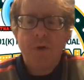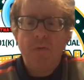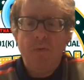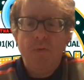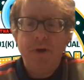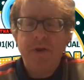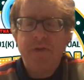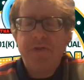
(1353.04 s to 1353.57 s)

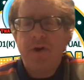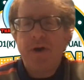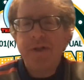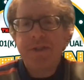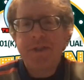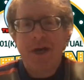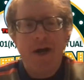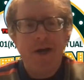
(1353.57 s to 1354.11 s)
What are your
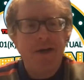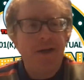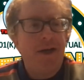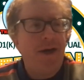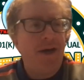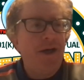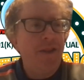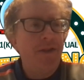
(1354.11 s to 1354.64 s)
thoughts on
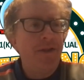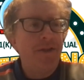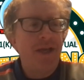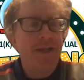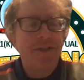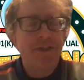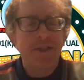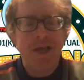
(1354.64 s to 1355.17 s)
the
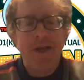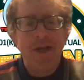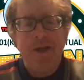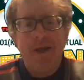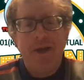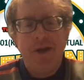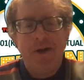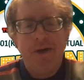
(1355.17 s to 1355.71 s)
designated
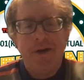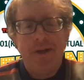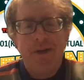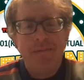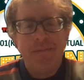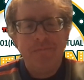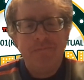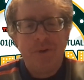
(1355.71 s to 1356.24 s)
hitter
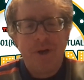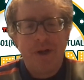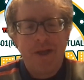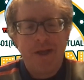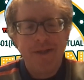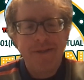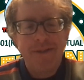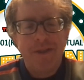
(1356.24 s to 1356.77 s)
and
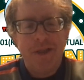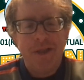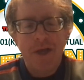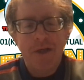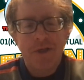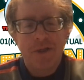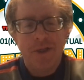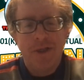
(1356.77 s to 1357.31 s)
bringing it to the
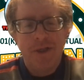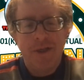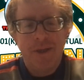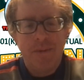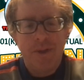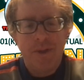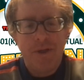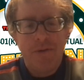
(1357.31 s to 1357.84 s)
National League? I
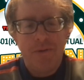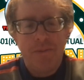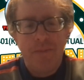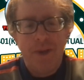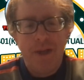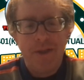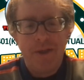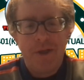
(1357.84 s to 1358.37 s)
mean, you're
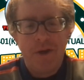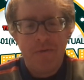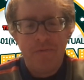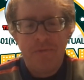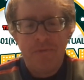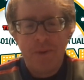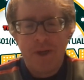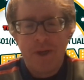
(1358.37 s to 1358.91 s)
mainly known
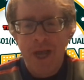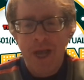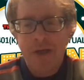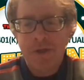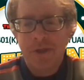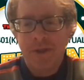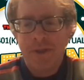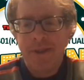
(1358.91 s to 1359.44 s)
for being a
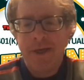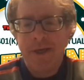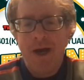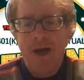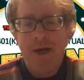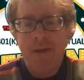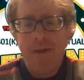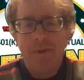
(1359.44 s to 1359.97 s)
National League
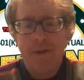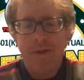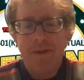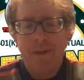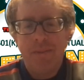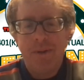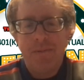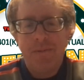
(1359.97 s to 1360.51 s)
guy, but
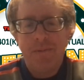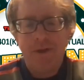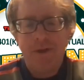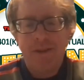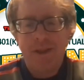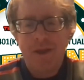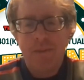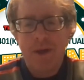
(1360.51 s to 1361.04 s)
I mean, what do you
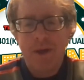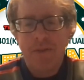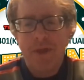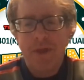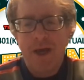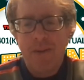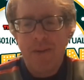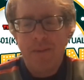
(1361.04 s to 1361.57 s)
think about
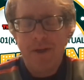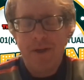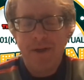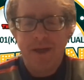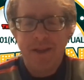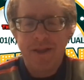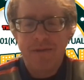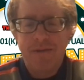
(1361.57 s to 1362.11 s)
that? I mean,
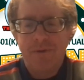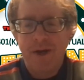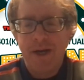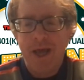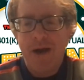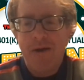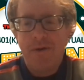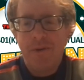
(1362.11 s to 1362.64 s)
I think right
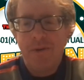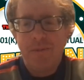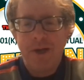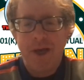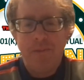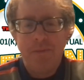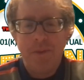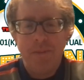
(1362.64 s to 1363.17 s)
now it would
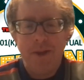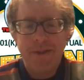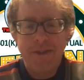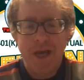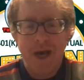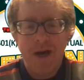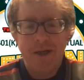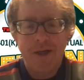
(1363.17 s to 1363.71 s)
help the
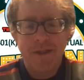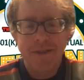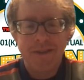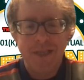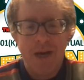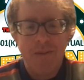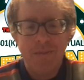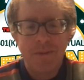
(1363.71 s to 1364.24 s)
Mets out because
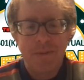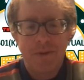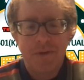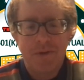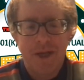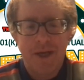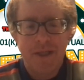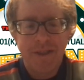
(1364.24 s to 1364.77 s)
Dom Smith
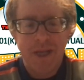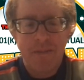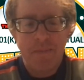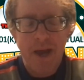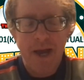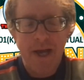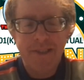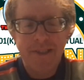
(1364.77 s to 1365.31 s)
could get his at
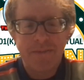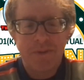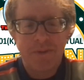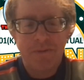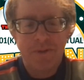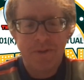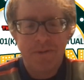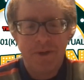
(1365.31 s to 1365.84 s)
bats.
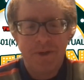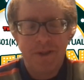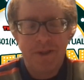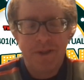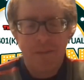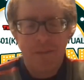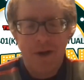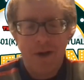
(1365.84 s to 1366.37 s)
But what do you
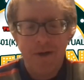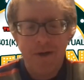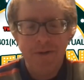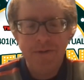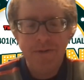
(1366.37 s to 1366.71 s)
think about it?